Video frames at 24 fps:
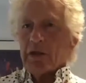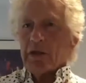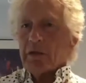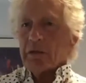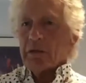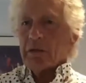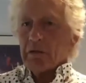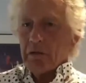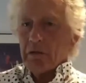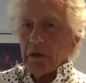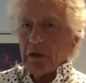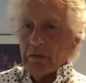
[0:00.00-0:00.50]

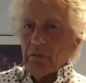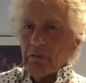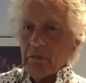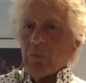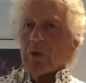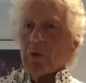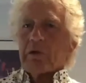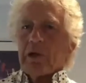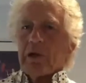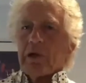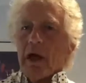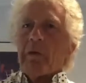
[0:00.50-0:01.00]
and
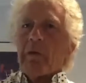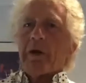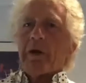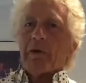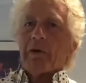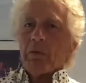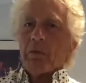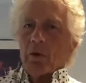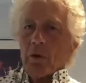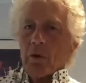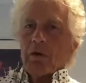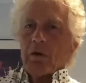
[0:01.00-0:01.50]
going
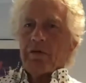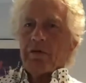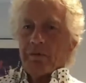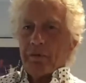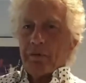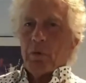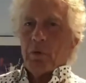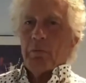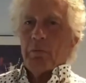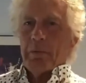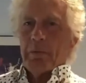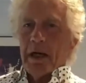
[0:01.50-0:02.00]
to all of the
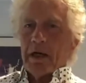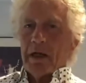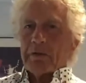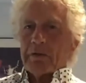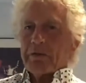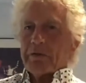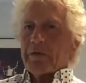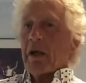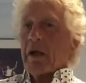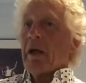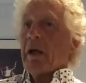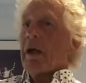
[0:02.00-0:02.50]
film
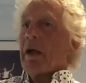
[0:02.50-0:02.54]
markets,